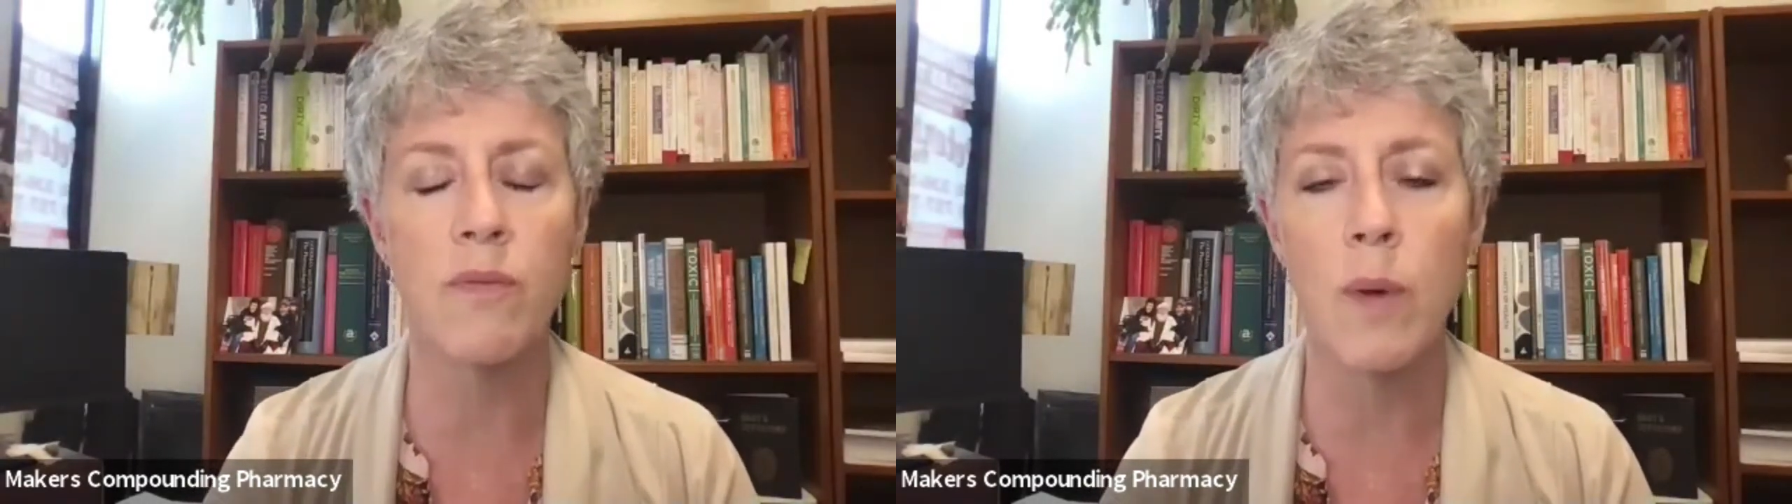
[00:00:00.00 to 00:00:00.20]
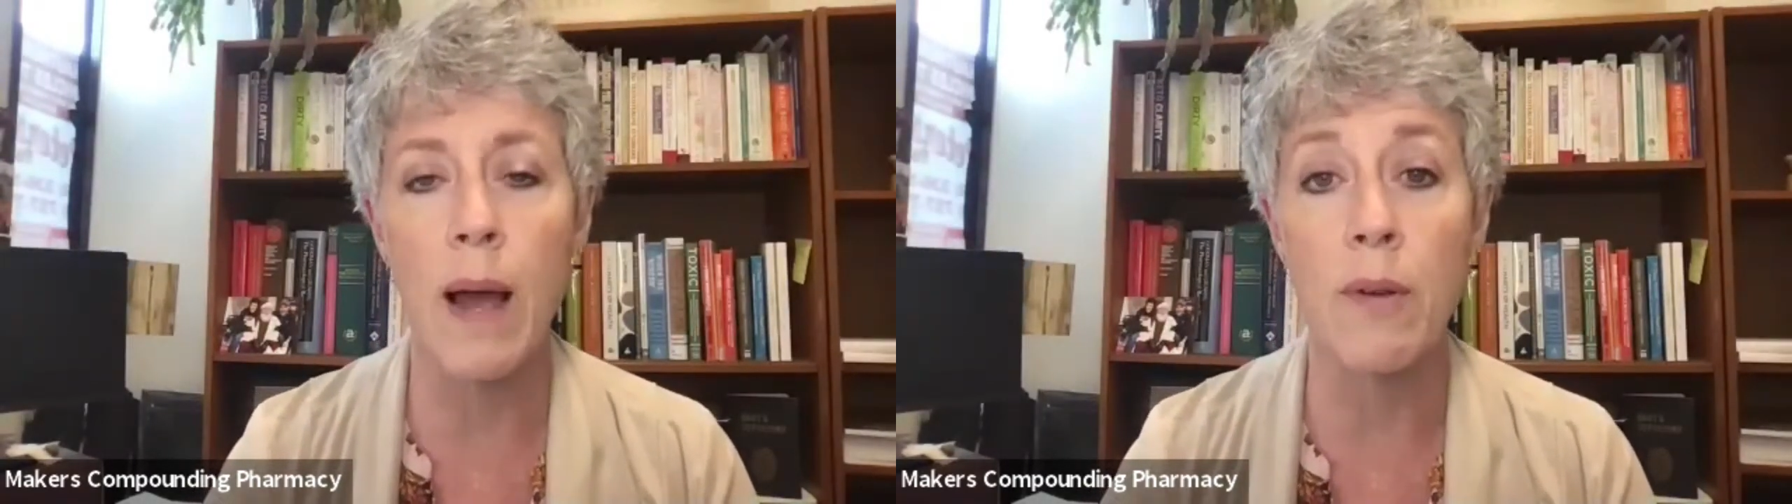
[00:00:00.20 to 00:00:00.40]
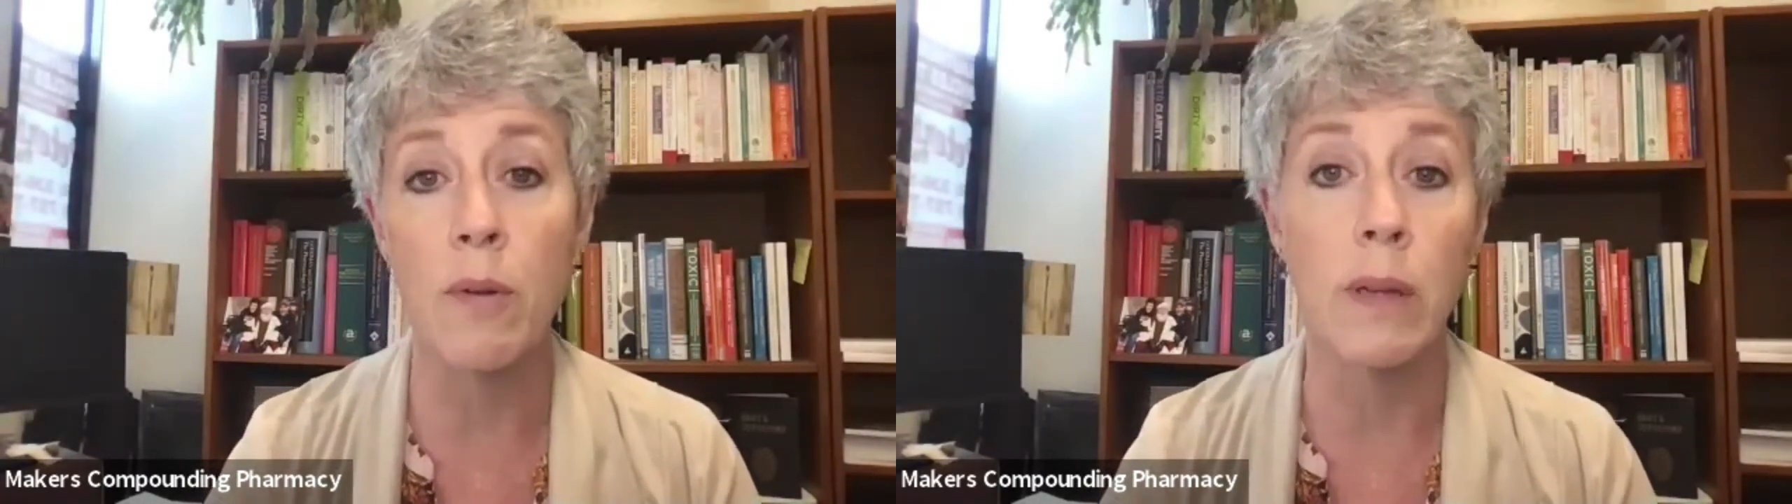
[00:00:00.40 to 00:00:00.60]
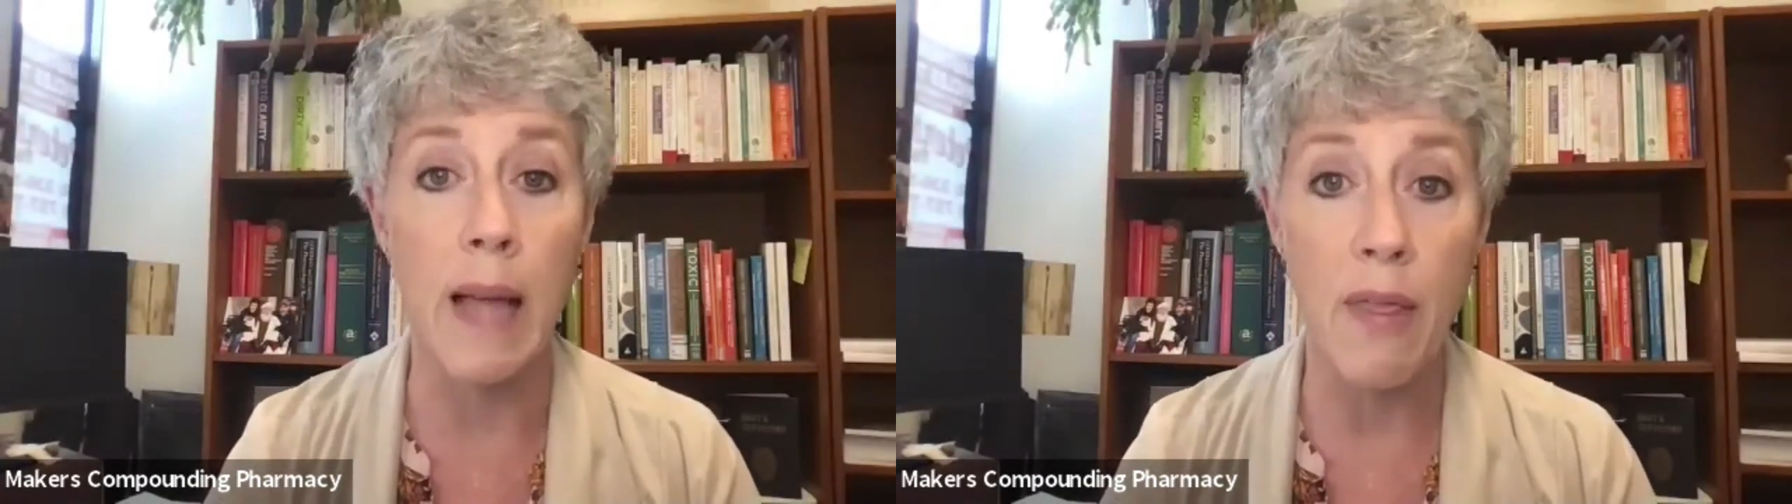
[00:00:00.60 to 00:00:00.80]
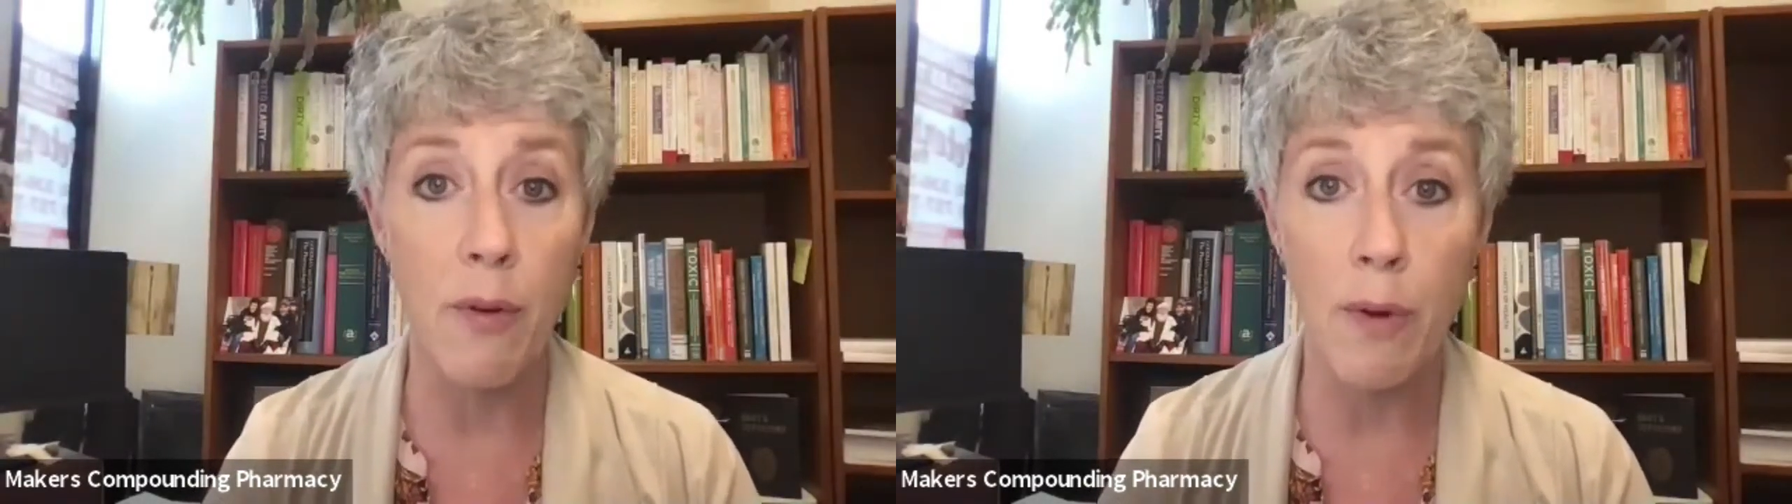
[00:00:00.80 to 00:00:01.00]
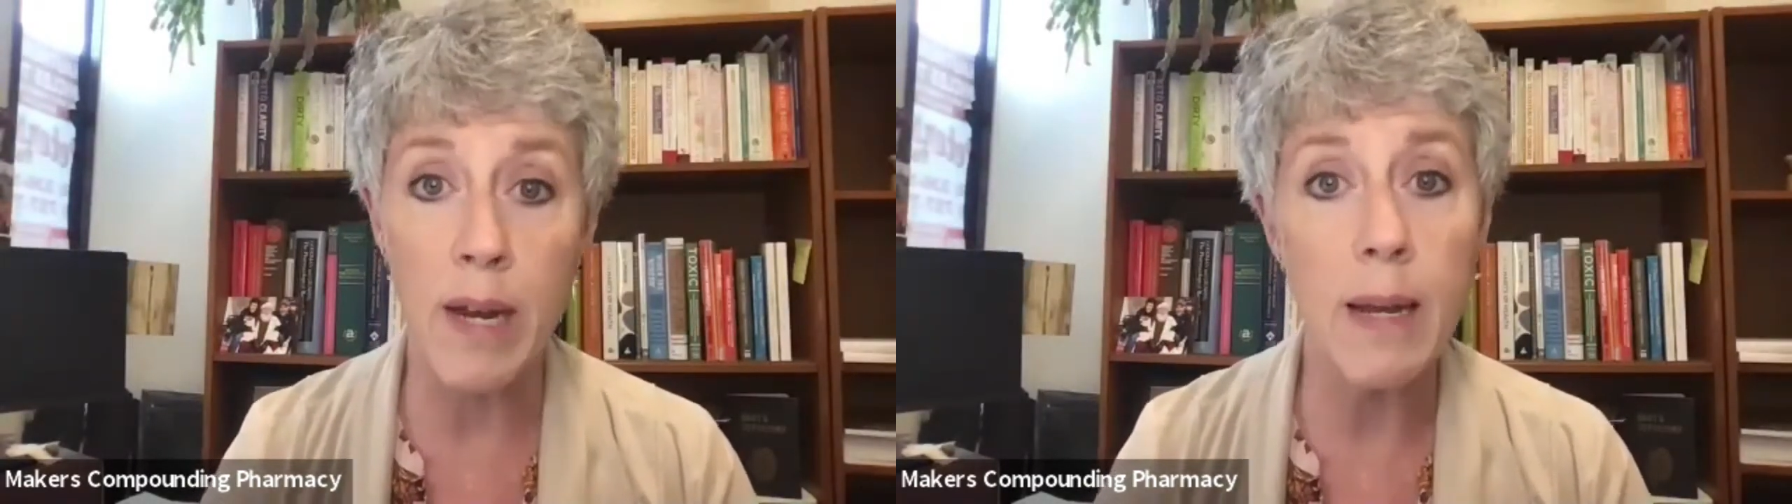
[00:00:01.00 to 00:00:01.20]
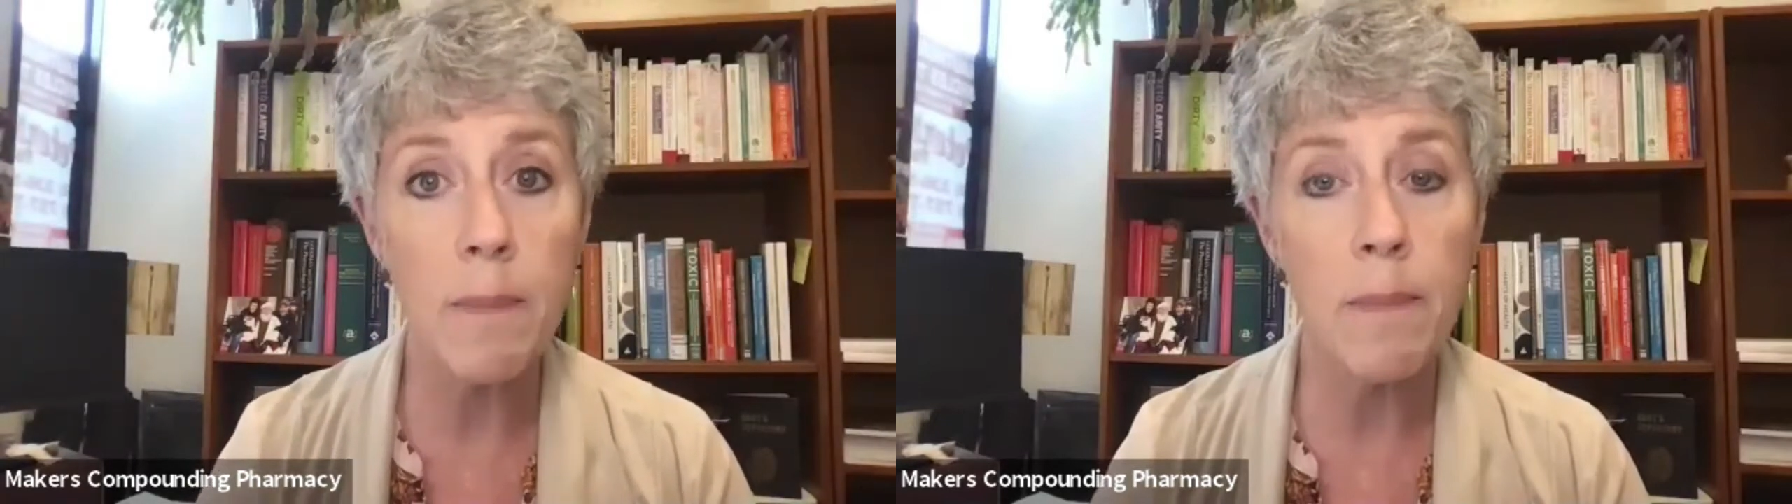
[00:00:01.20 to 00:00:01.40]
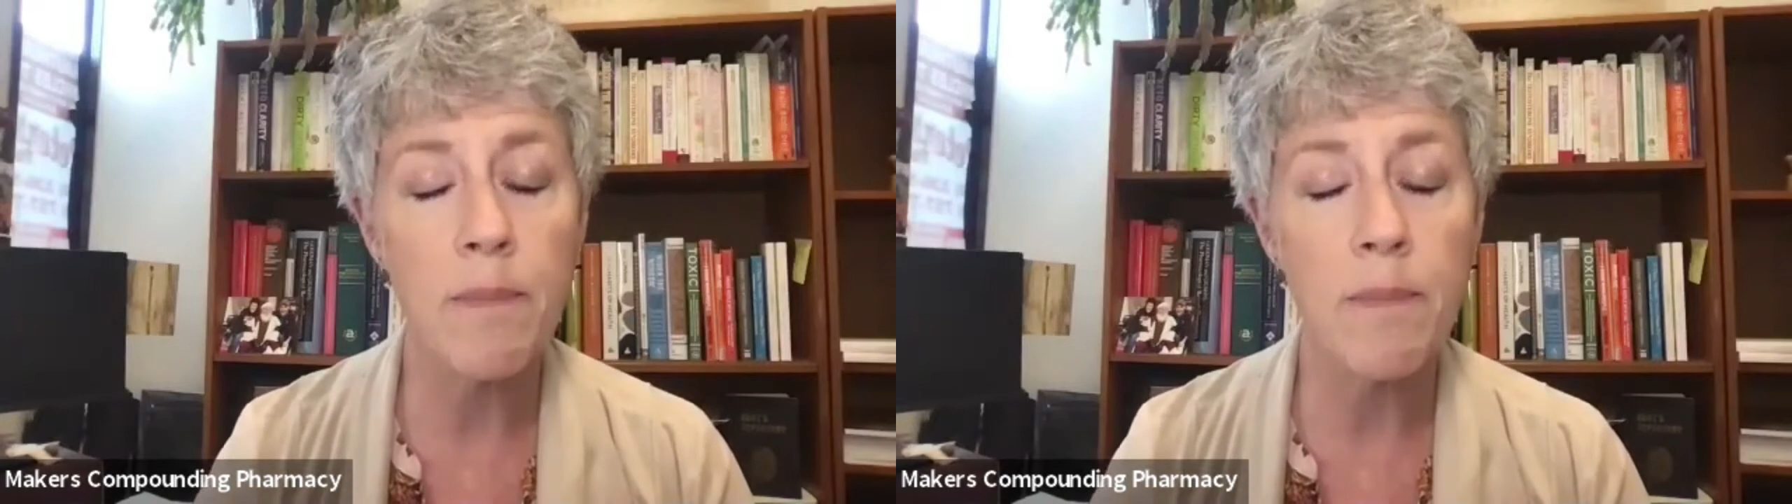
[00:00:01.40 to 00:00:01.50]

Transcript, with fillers: rather leathery